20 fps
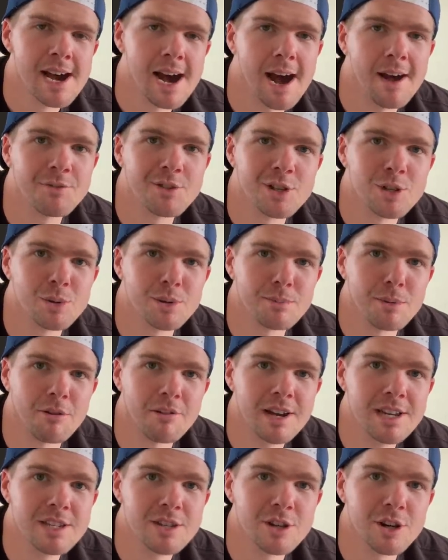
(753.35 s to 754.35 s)
after doing my
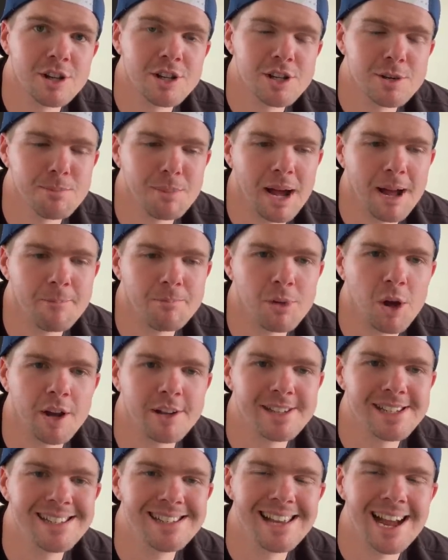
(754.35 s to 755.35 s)
research, but I
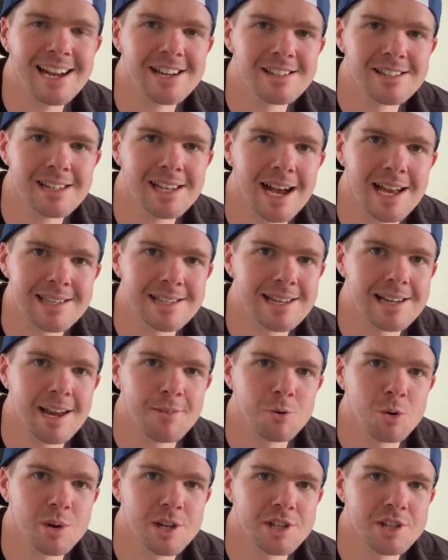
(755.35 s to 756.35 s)
didn't actually ask
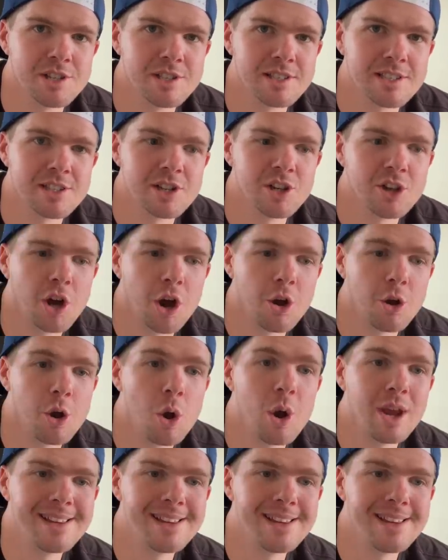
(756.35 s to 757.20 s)
enough questions to know